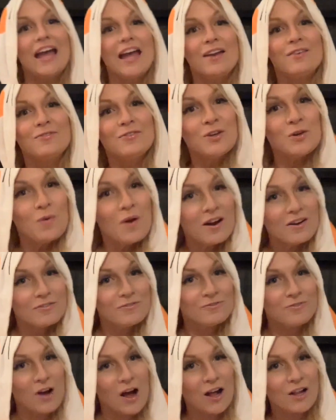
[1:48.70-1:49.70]
if you are
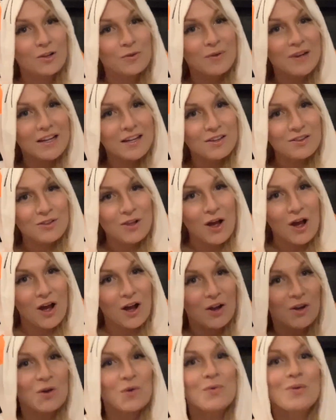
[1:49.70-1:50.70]
following
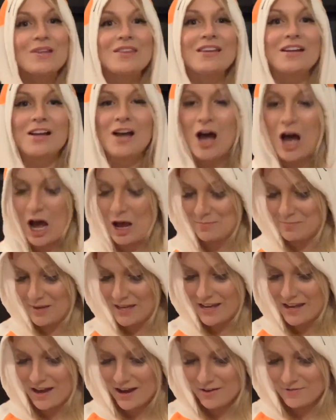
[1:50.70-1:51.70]
along with a
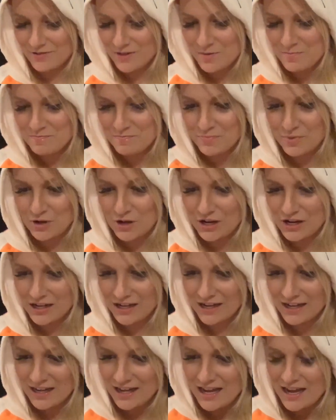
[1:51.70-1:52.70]
copy of the
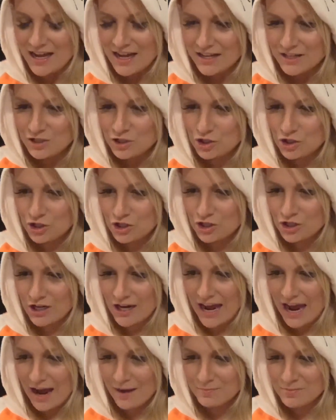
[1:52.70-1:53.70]
book,
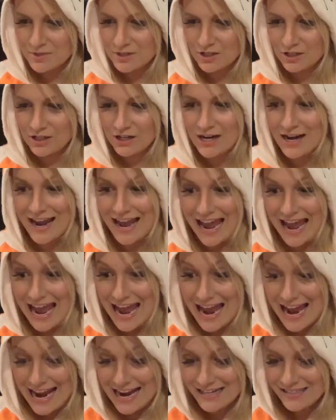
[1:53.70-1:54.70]
Chapter
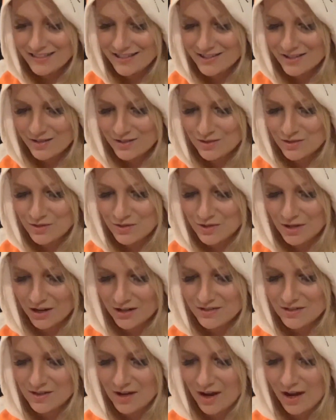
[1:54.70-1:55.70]
8
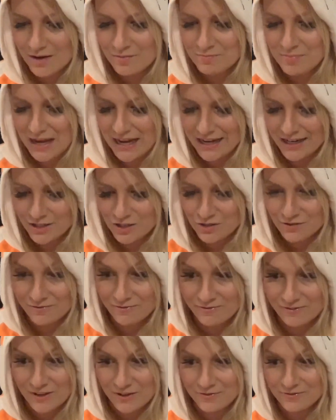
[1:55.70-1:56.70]
starts on page
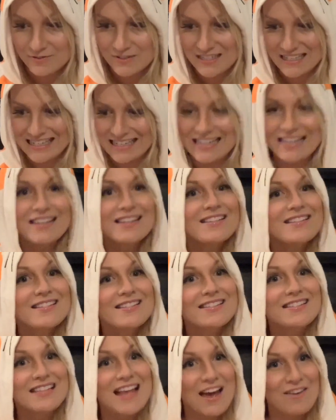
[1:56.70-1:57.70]

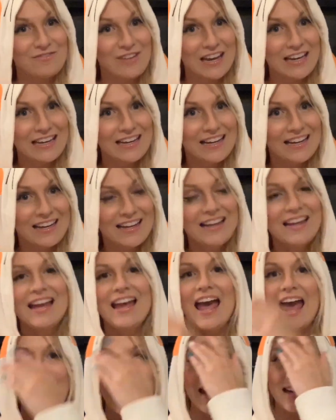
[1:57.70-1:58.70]
57.
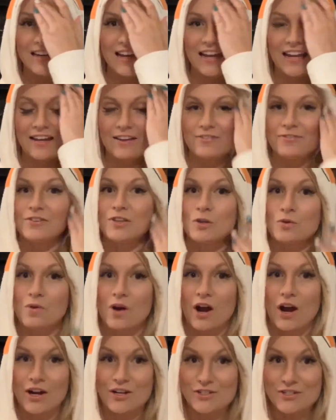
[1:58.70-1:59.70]
And if you
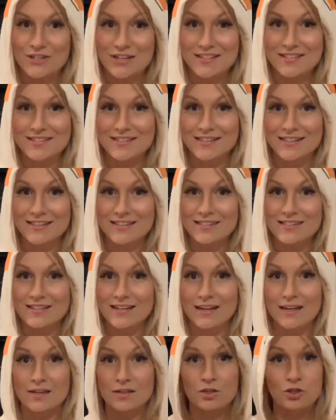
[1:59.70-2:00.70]
are just
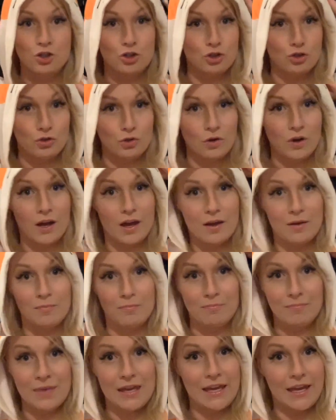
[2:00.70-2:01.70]
listening to
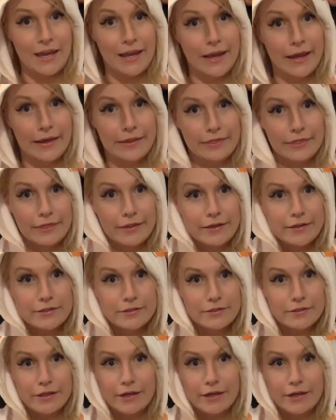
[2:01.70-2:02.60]
me, this